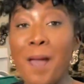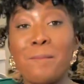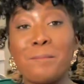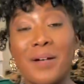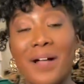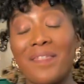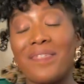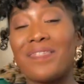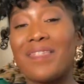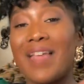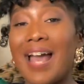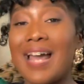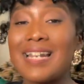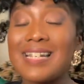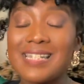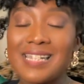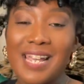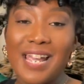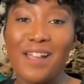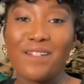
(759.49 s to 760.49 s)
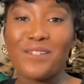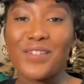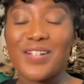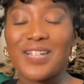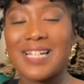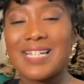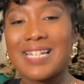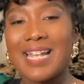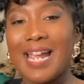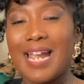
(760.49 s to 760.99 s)
But that is it for
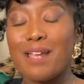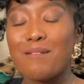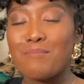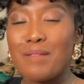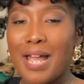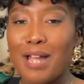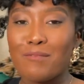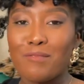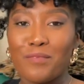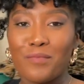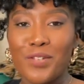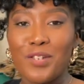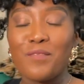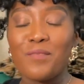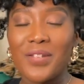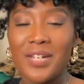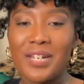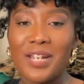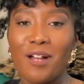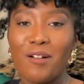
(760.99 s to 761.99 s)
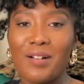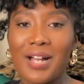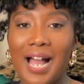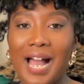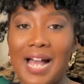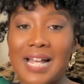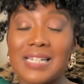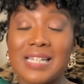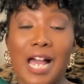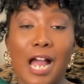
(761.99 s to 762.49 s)
this handbag review video,
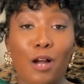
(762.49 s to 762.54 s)
guys.